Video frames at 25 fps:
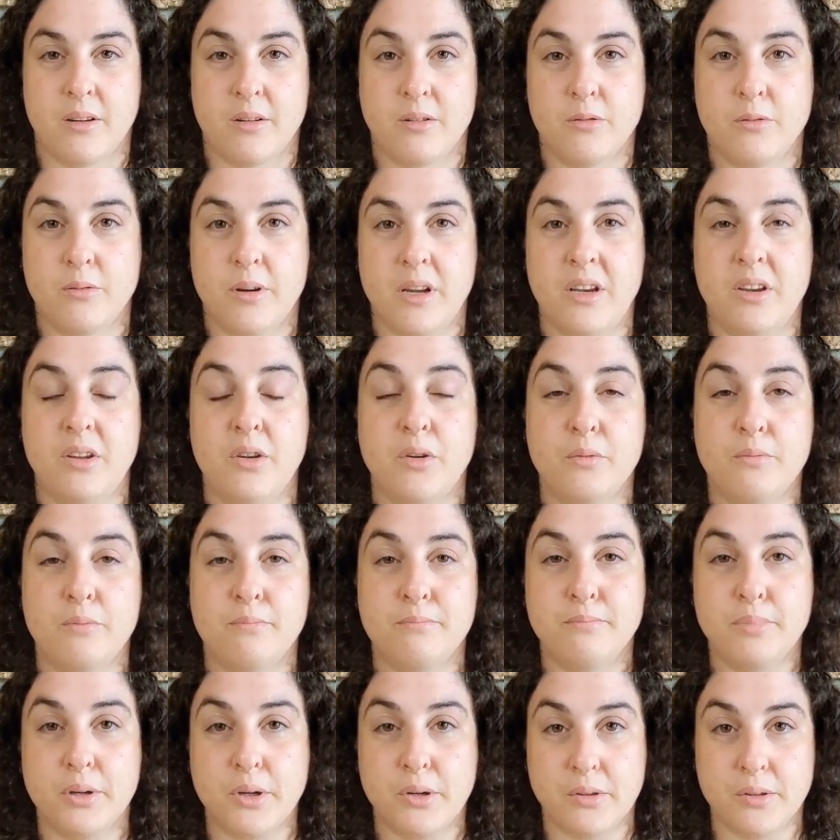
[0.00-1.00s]
When you
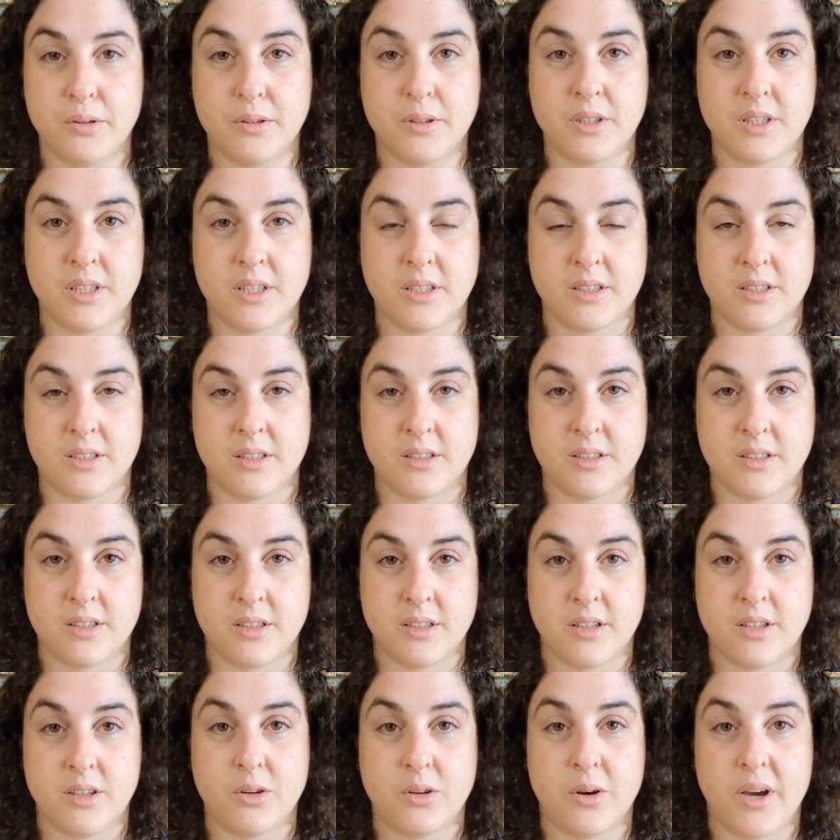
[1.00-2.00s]
pull,
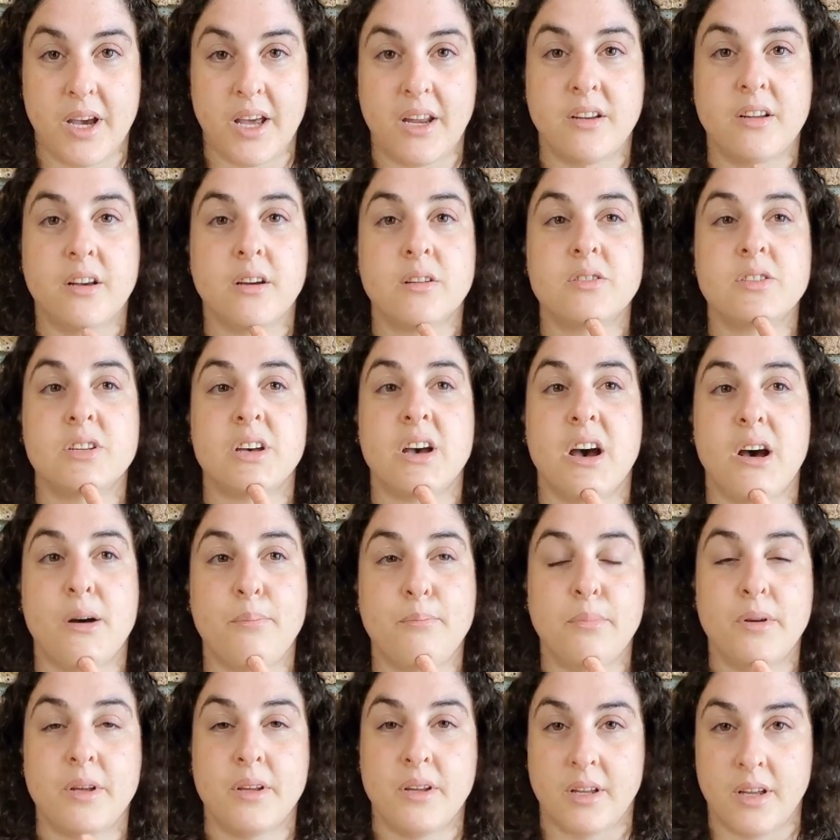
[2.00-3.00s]
your head goes
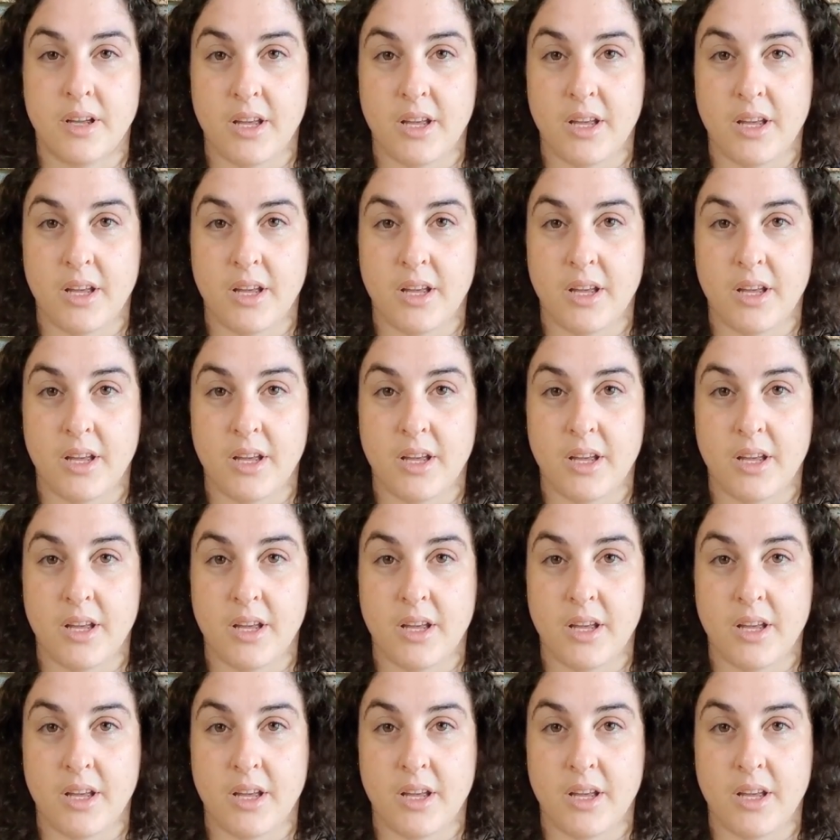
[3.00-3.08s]
up,